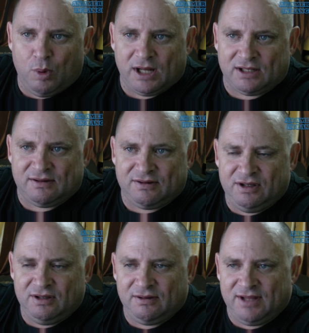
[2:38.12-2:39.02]
what
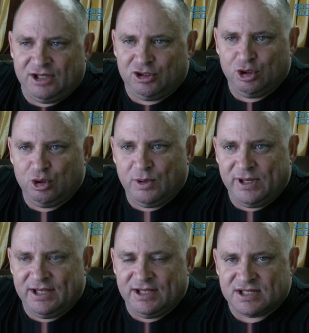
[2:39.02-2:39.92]
they do
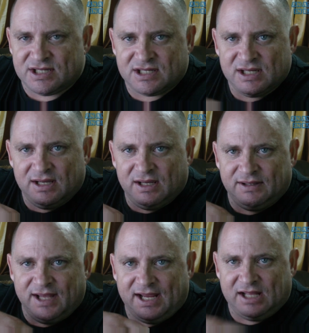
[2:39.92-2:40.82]
is
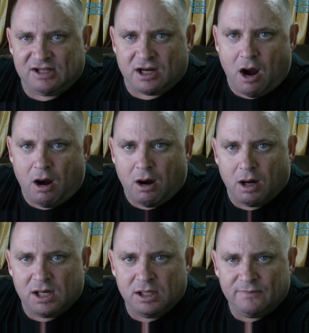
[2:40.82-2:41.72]
they get the
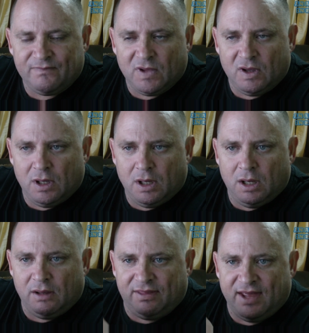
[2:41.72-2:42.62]
conch,
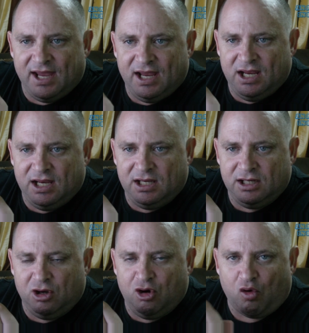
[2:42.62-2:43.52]

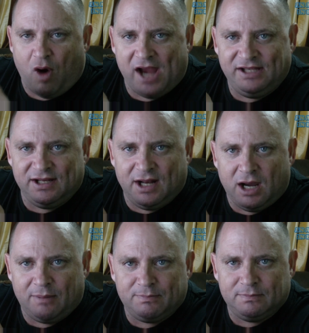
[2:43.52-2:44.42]
they grind it
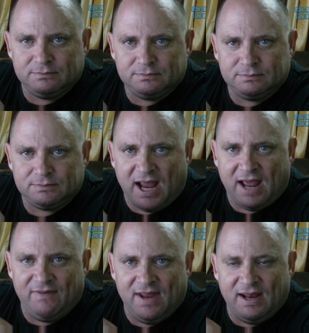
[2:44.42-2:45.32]
up,
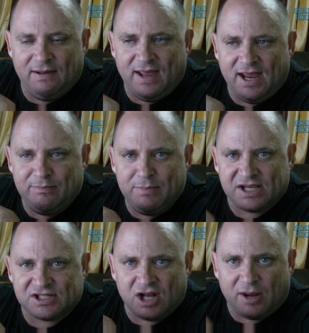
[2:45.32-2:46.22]
and then they
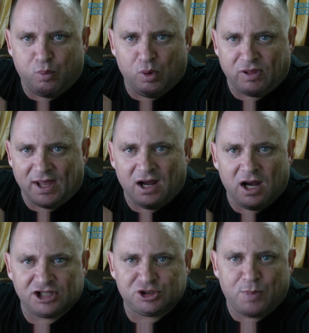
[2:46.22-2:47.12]
mix it up with like a
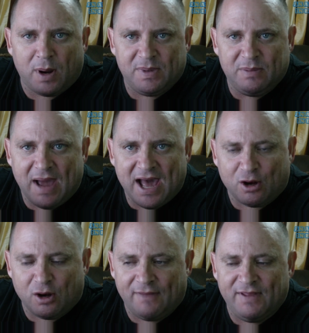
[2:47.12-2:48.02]
hush puppy
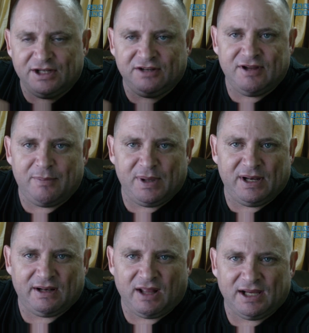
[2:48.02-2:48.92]
batter, and then you dip
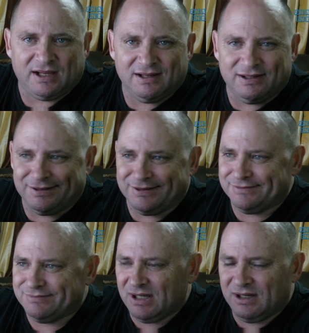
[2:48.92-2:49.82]
it in like a,